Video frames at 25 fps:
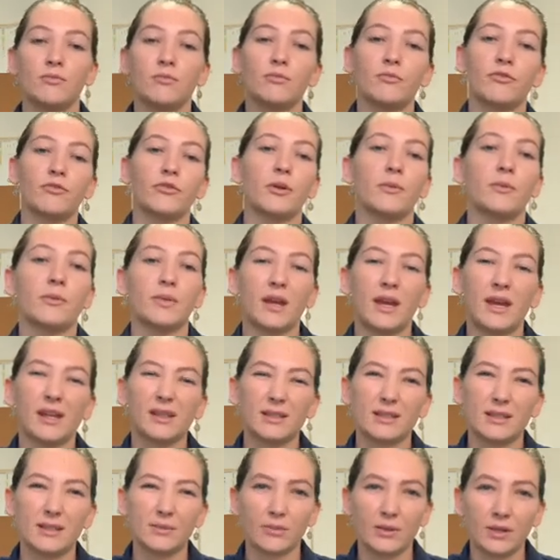from the
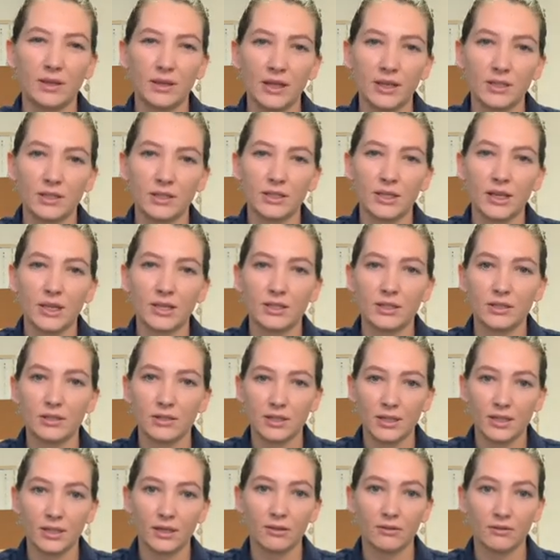Alice Springs Education
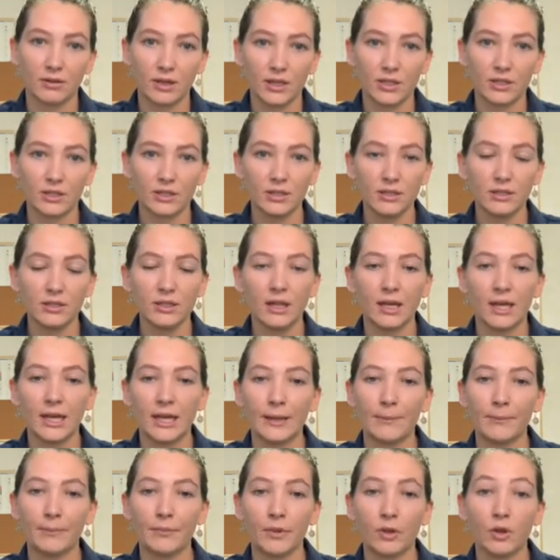Declaration,
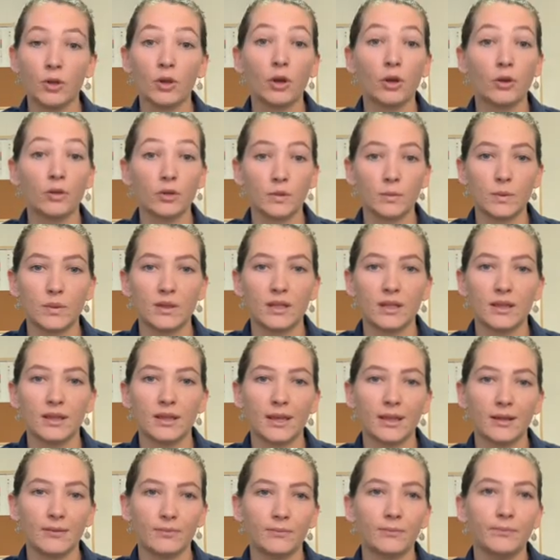the goals within
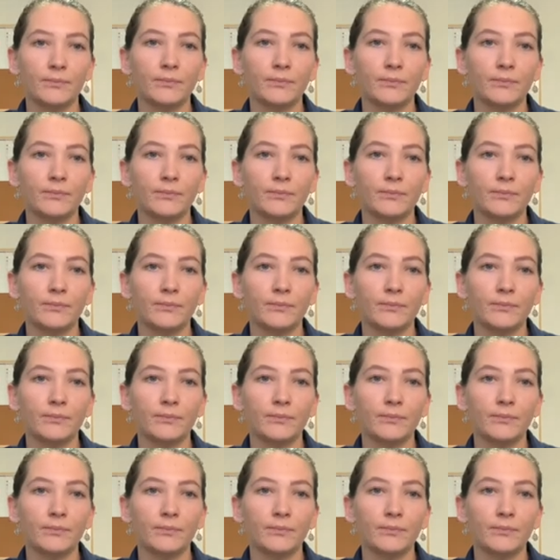that.